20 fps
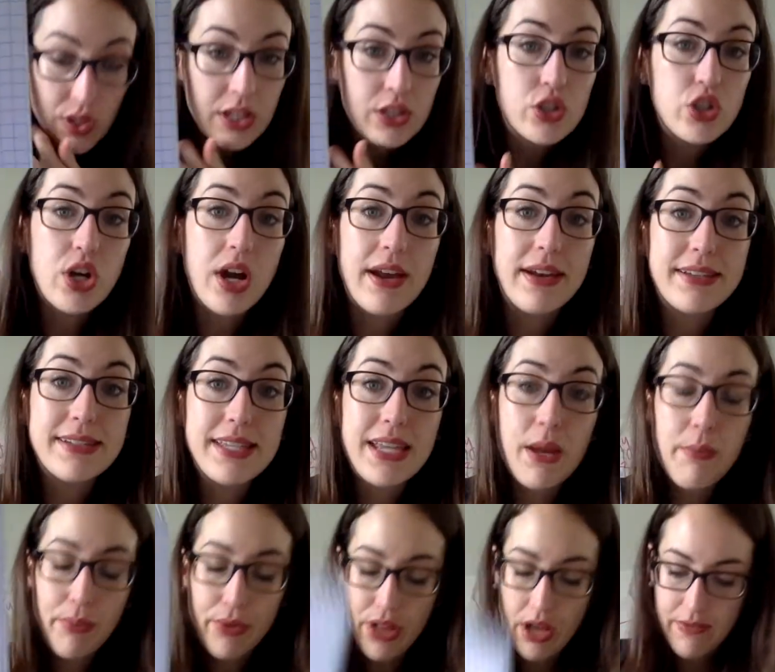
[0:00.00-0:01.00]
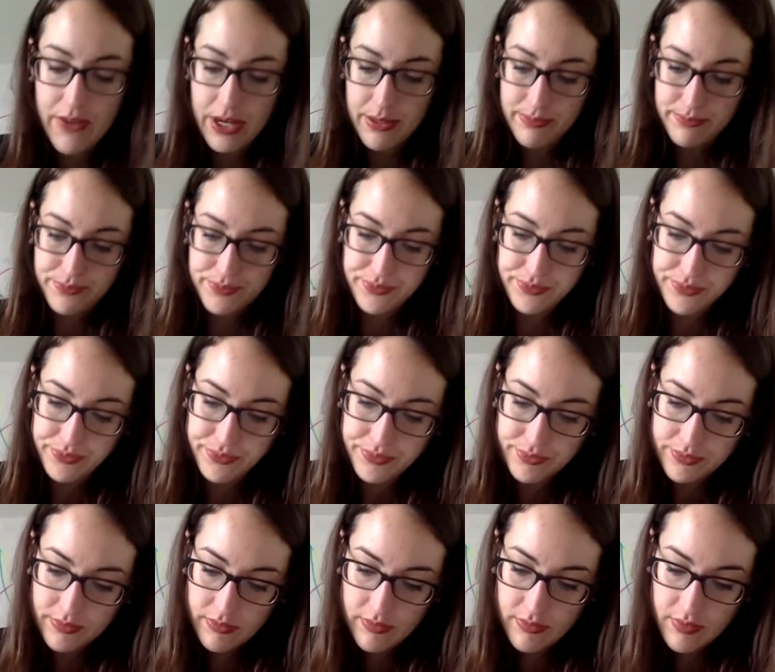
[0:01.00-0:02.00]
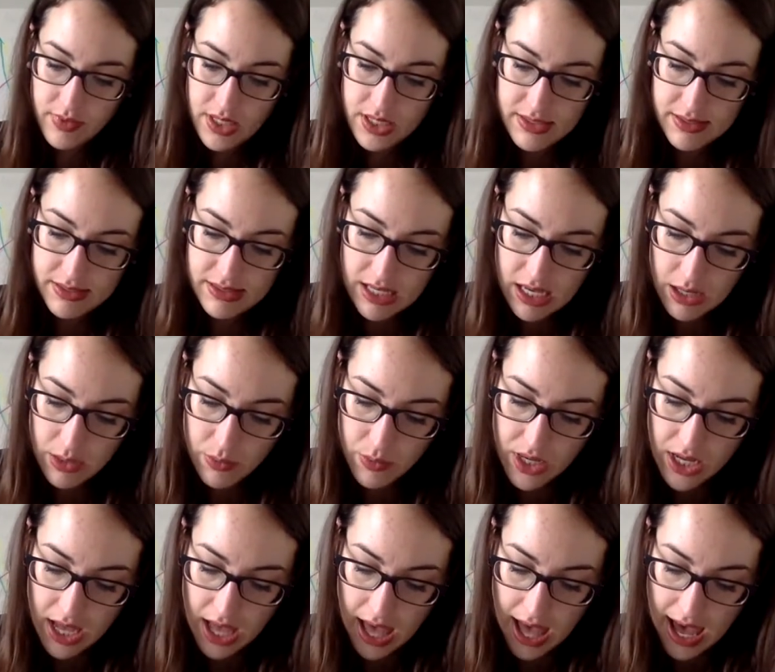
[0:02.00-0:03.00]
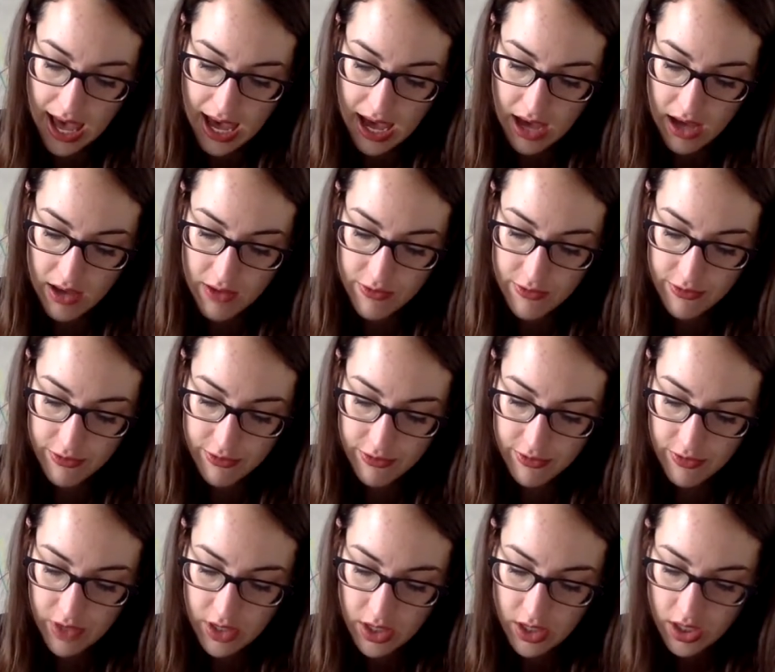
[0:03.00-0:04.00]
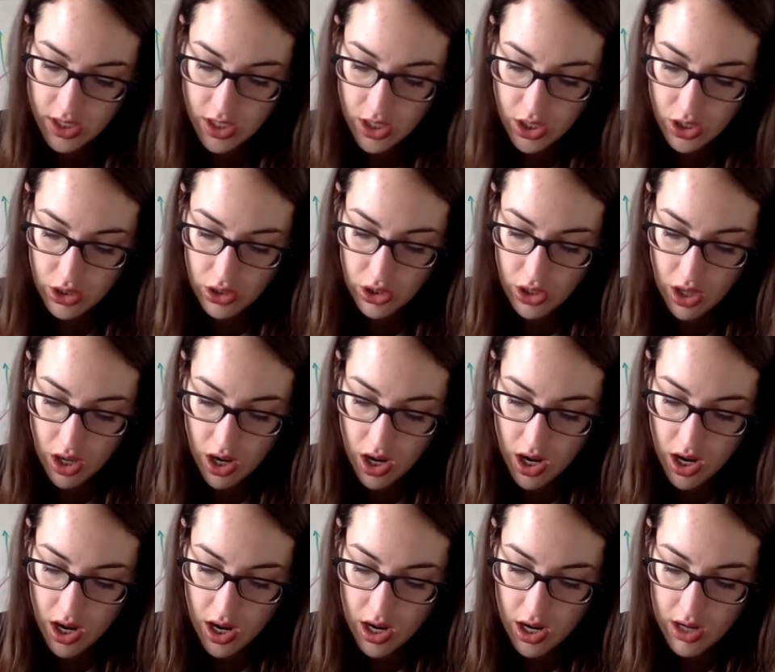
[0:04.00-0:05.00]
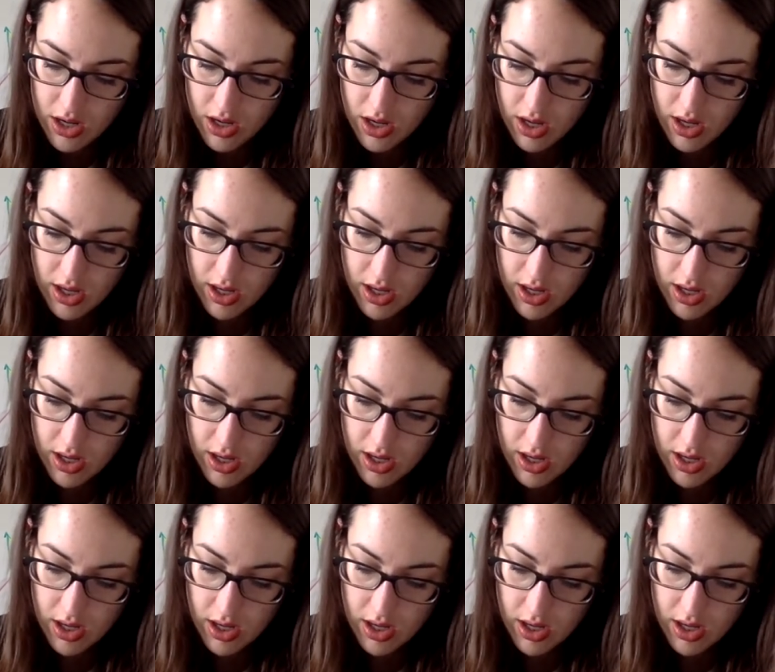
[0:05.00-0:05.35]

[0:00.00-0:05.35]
let's try an example of it. Say we have log